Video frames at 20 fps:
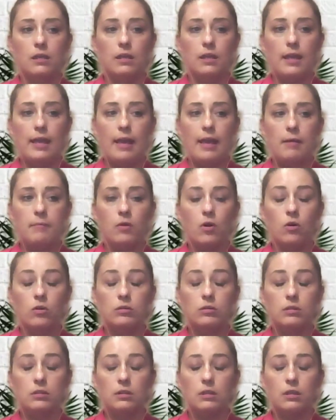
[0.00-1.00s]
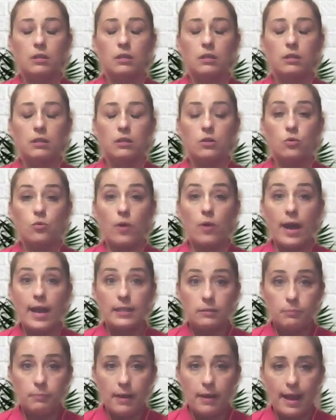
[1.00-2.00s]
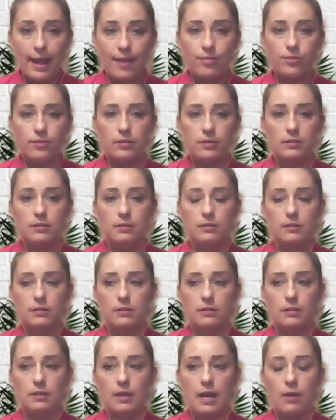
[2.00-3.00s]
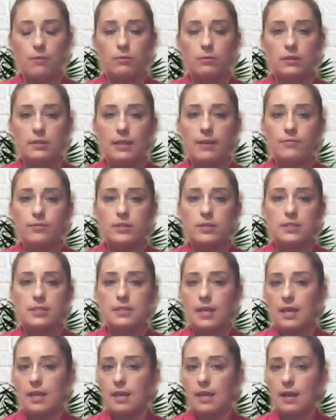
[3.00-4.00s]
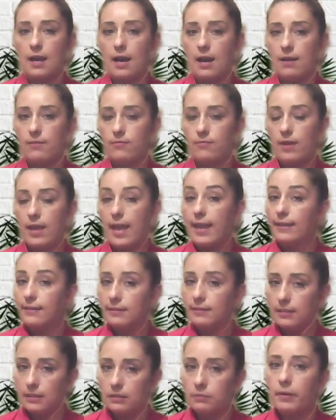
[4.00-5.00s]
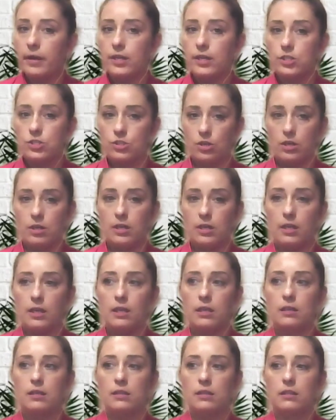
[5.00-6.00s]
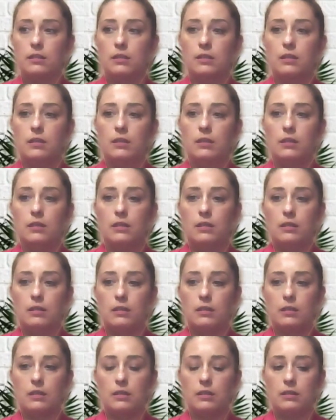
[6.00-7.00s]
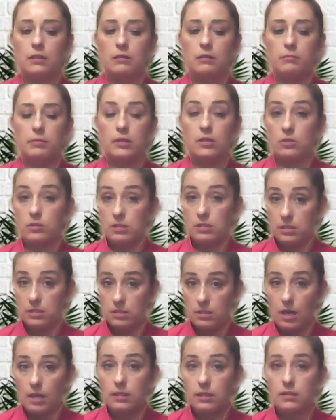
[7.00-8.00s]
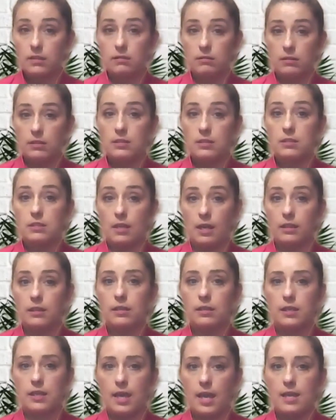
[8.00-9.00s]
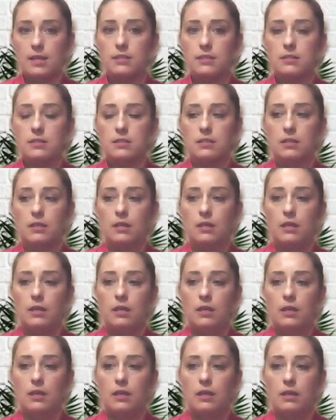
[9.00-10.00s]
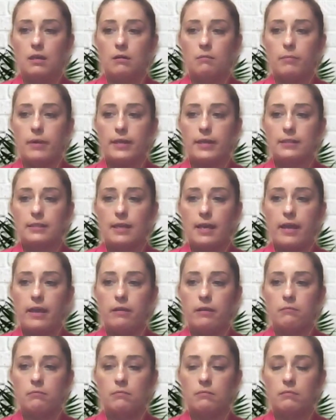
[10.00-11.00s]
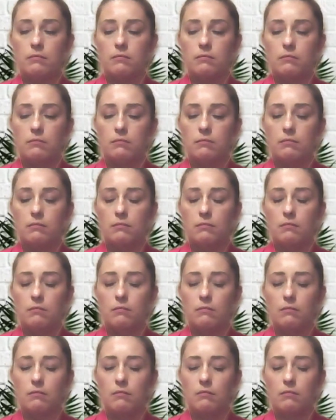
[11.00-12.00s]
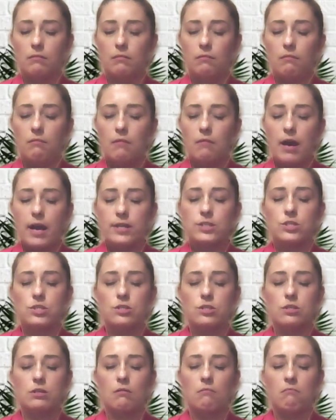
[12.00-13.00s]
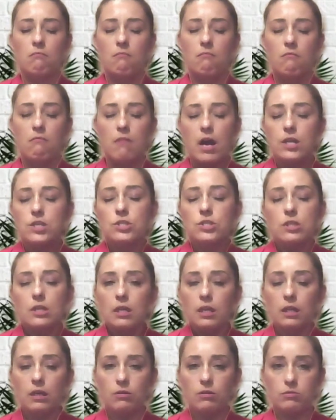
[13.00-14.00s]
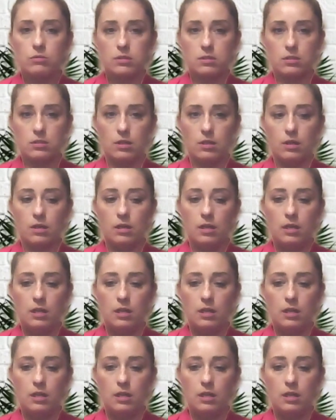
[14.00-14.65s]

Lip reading: am on the right path. I would never say I ended my journey because it's not the case, but I am much closer